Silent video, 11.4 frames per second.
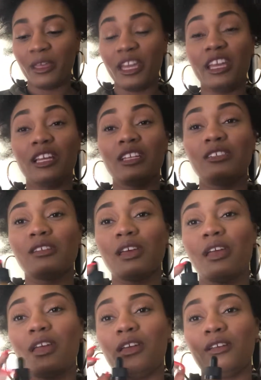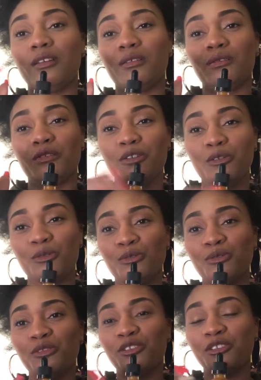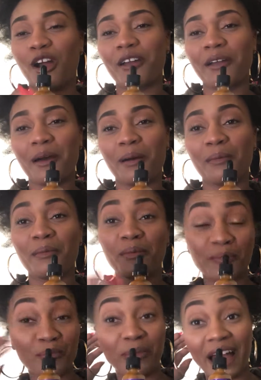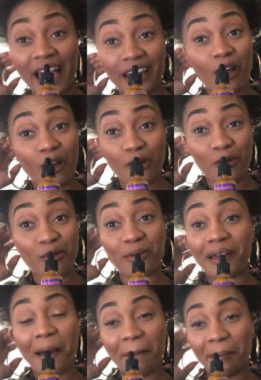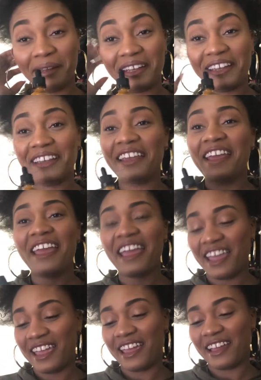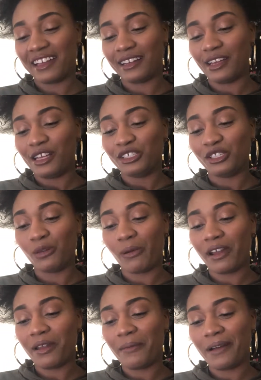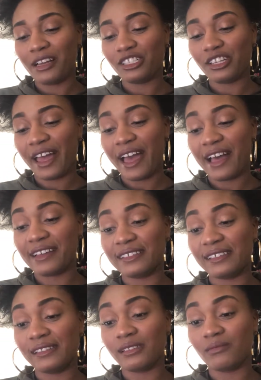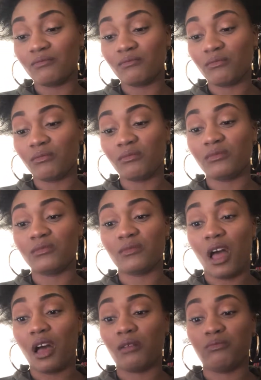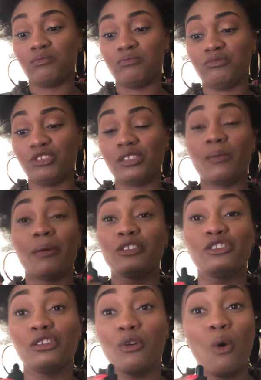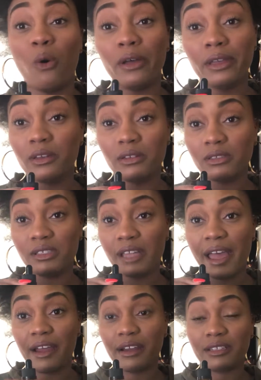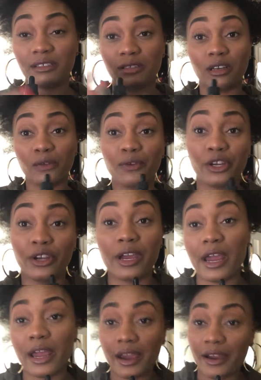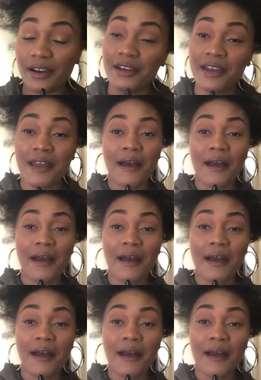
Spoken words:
It is a new startup, black-owned company, and she pretty much has just a bunch of oils that is good for your hair.